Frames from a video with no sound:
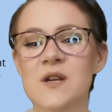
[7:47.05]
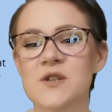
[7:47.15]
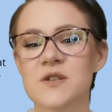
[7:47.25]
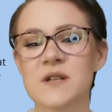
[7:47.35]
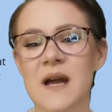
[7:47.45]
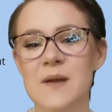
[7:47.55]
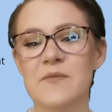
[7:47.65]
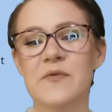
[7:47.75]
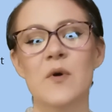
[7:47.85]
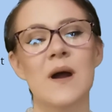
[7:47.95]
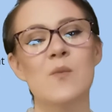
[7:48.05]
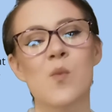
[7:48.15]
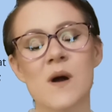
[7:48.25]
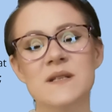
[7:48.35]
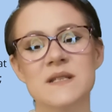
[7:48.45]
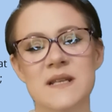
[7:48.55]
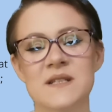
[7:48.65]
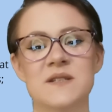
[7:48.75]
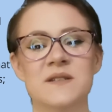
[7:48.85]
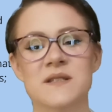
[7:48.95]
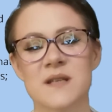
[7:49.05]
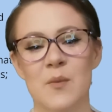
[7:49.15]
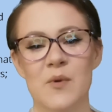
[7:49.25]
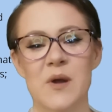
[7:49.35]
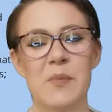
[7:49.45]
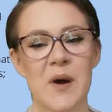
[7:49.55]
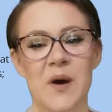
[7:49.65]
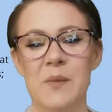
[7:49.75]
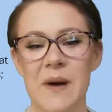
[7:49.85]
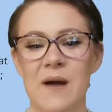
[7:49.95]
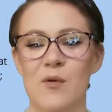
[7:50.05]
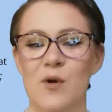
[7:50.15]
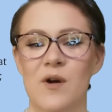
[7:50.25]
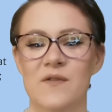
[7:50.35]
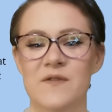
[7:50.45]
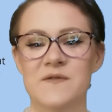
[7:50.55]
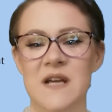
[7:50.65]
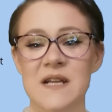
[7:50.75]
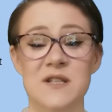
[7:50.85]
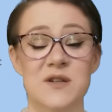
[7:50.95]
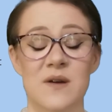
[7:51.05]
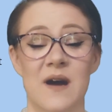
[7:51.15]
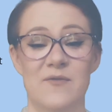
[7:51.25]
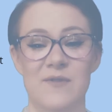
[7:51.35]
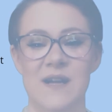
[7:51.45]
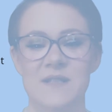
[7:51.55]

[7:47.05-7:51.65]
You should aim for a 1-sentence summary per paragraph of text you have